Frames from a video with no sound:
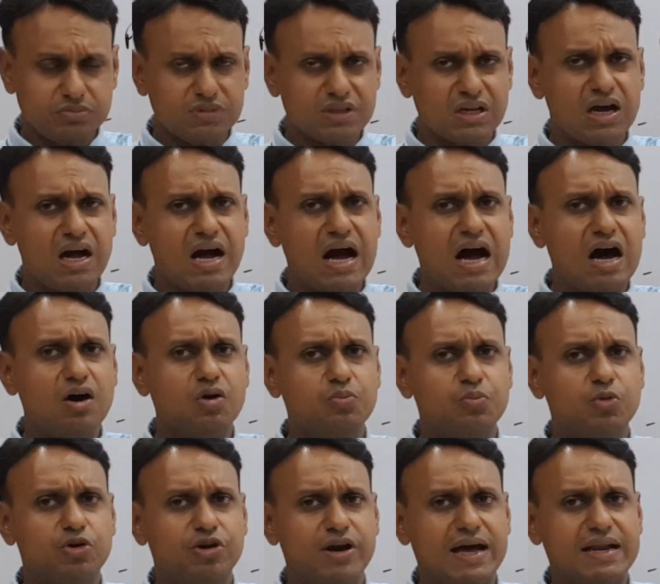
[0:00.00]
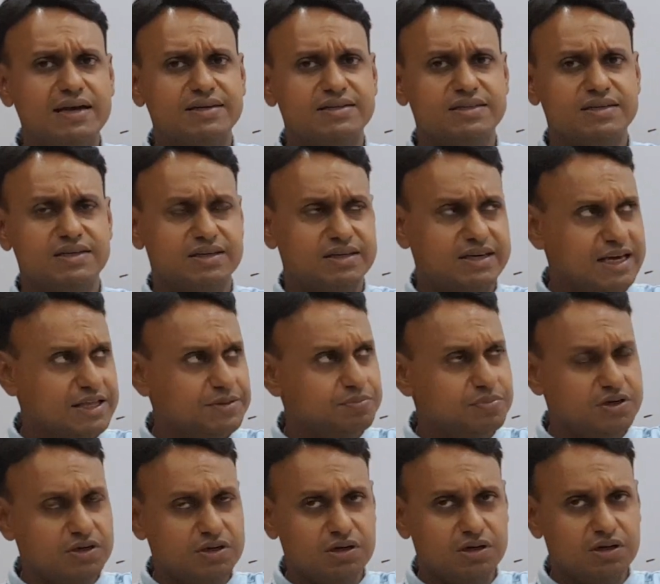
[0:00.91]
how morality can
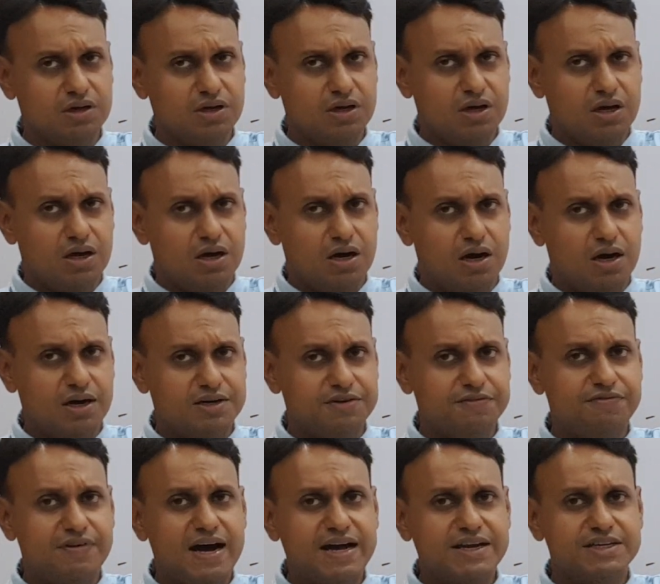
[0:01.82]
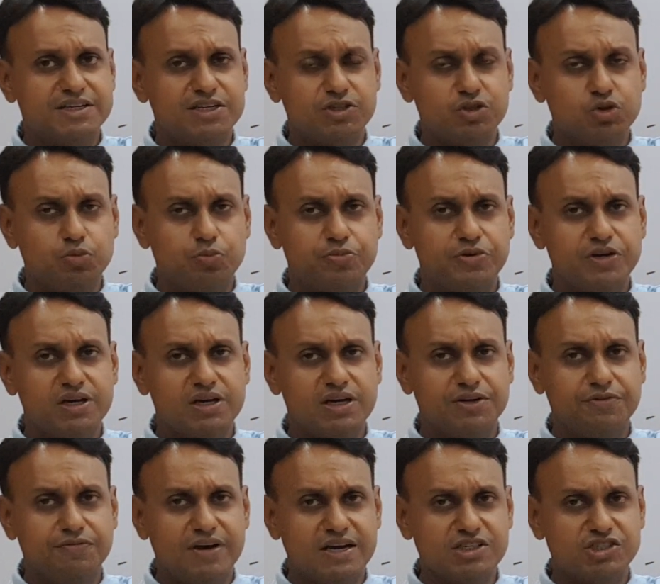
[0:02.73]
be divided into
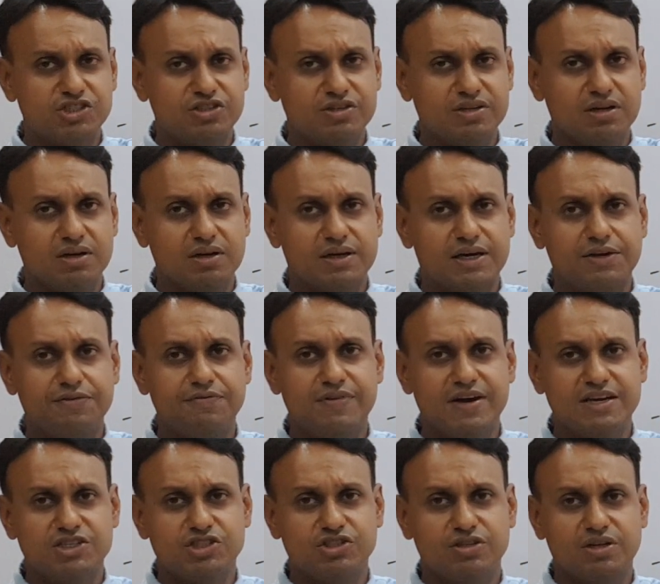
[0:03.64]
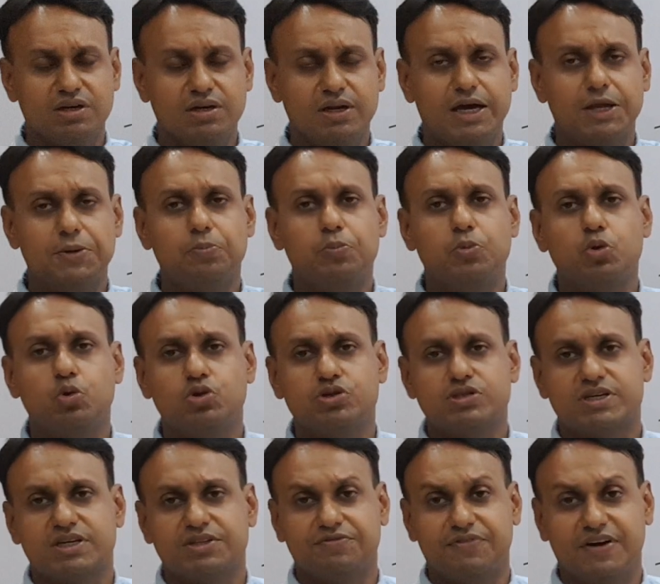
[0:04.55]
pre-conventional, conventional, and
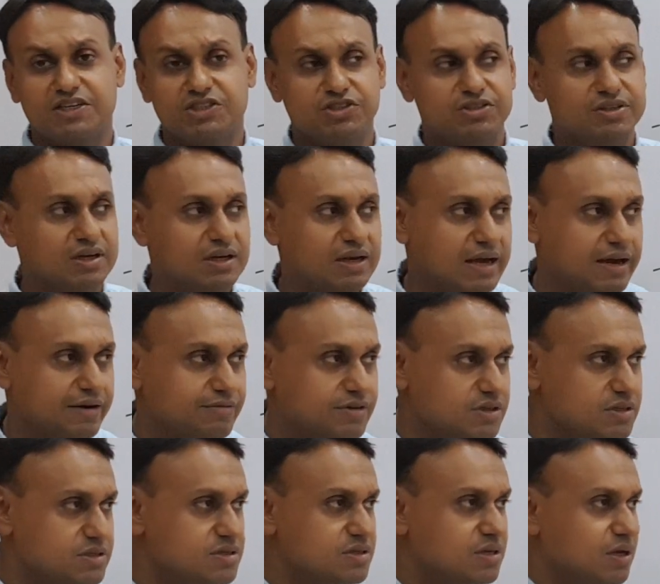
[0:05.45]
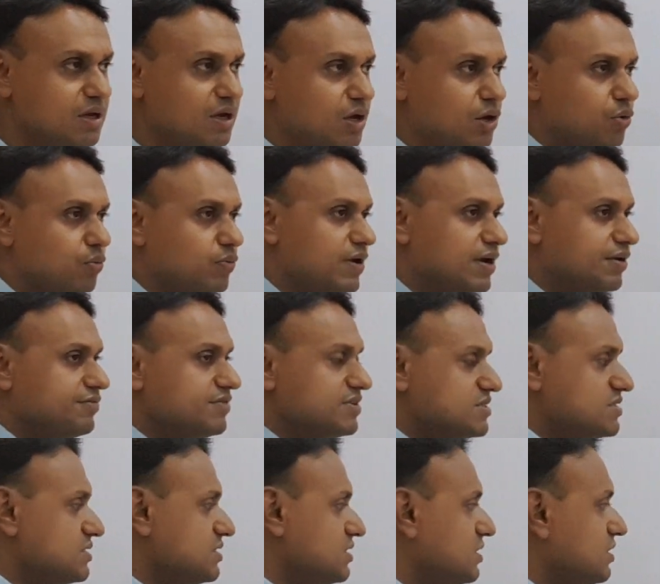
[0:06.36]
post-conventional levels, where we
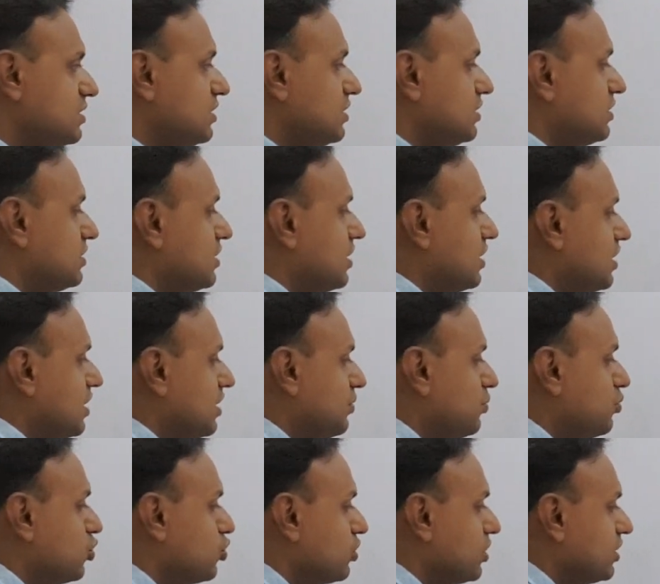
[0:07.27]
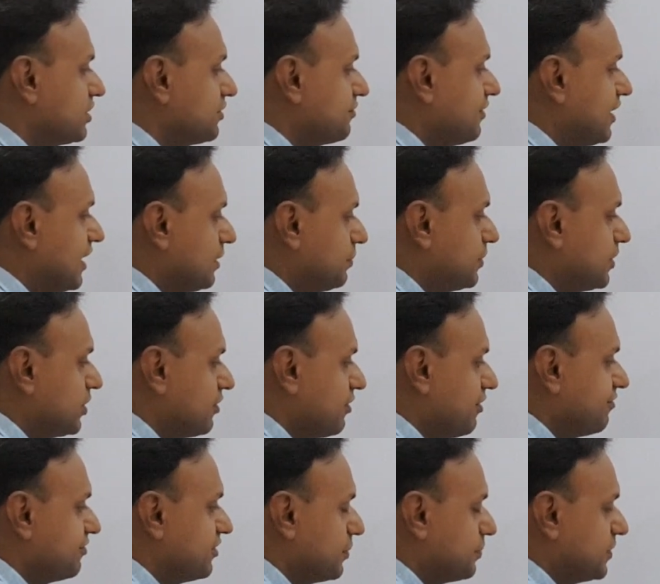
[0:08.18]
see the moral development
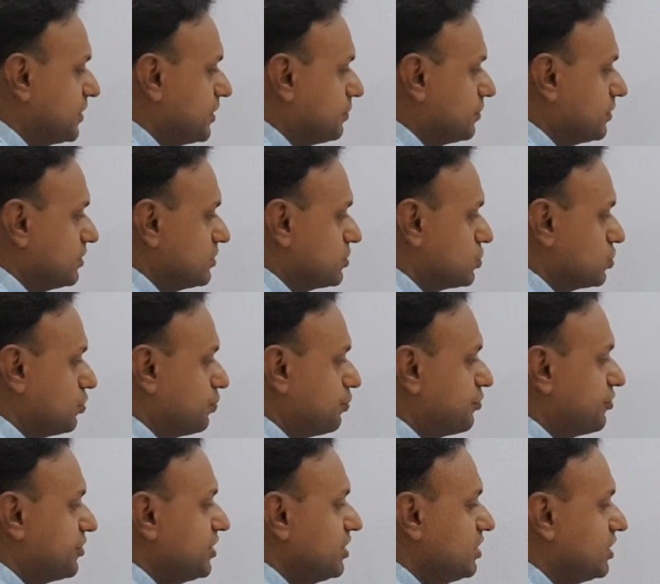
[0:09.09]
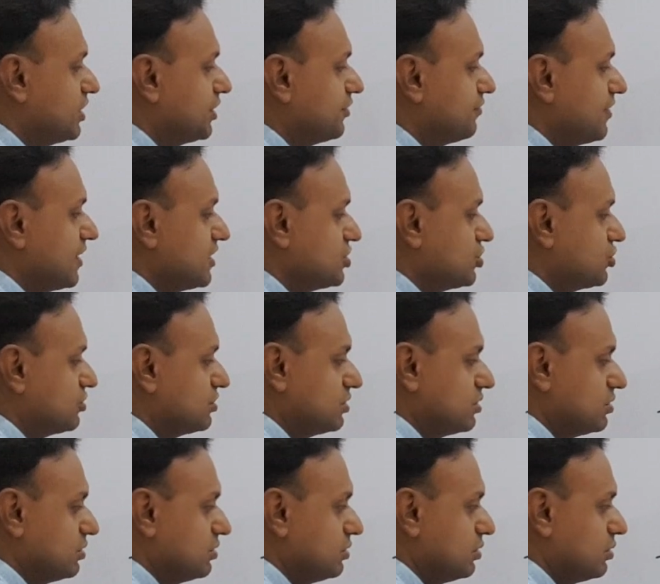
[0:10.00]
of the people. So
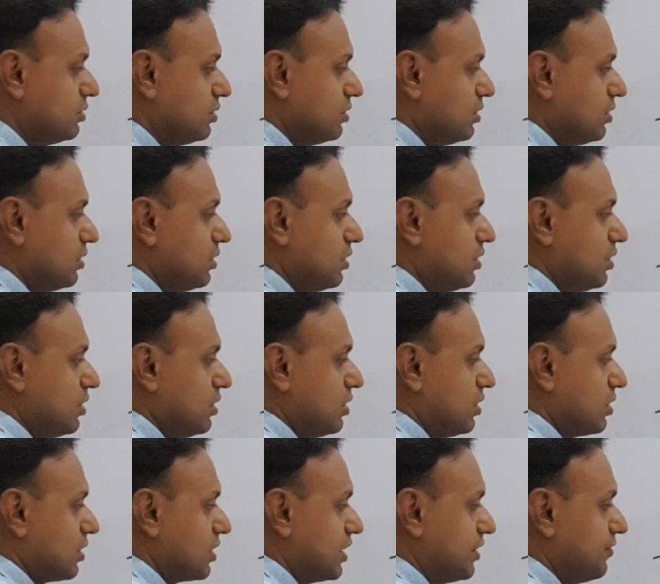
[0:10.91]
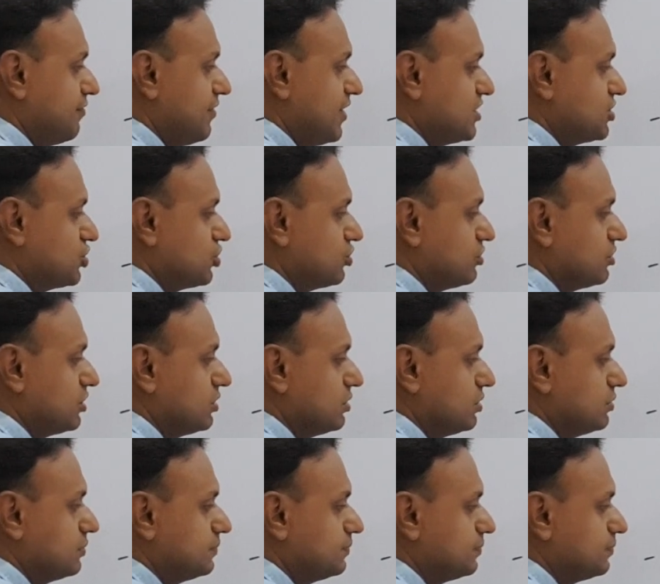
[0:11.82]
pre-conventional, conventional,